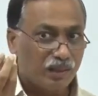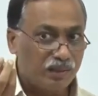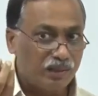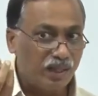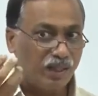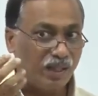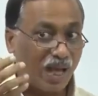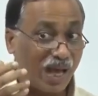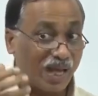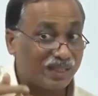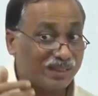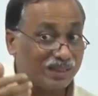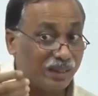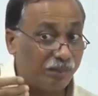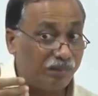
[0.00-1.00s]
then
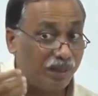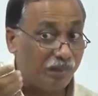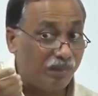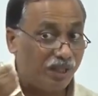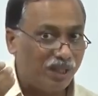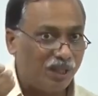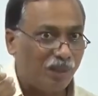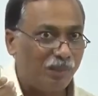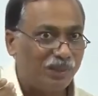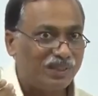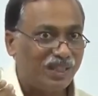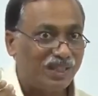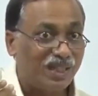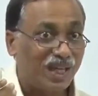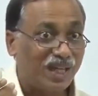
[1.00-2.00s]
acceptability of
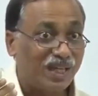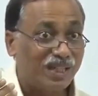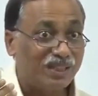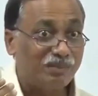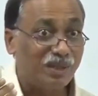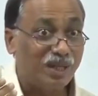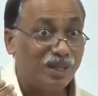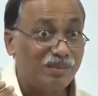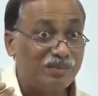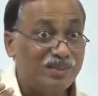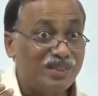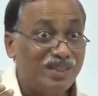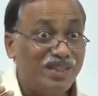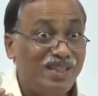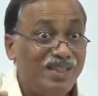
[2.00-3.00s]
budget targets
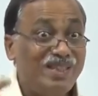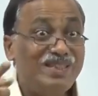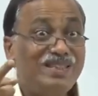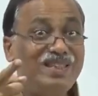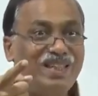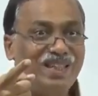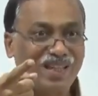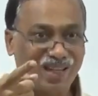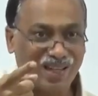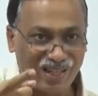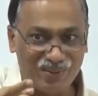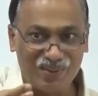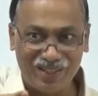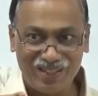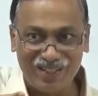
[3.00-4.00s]
becomes easier
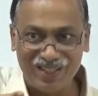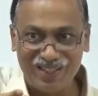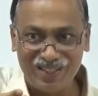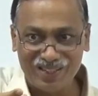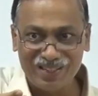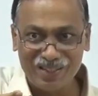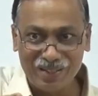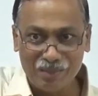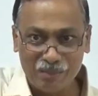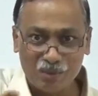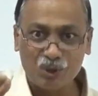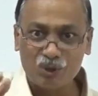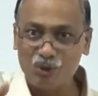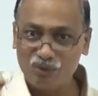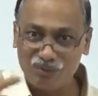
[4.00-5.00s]
are you getting it
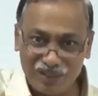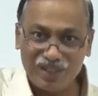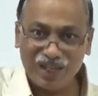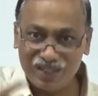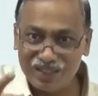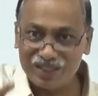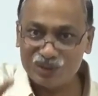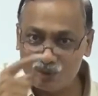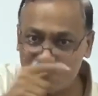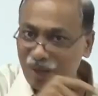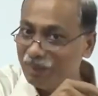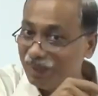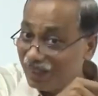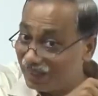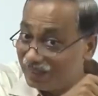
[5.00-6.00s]
because you feel that yes you
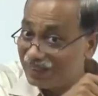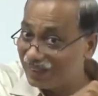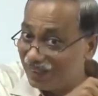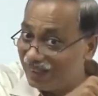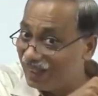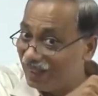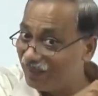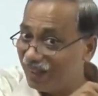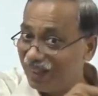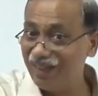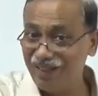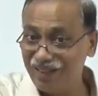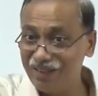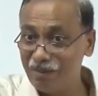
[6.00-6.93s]
have been consulted while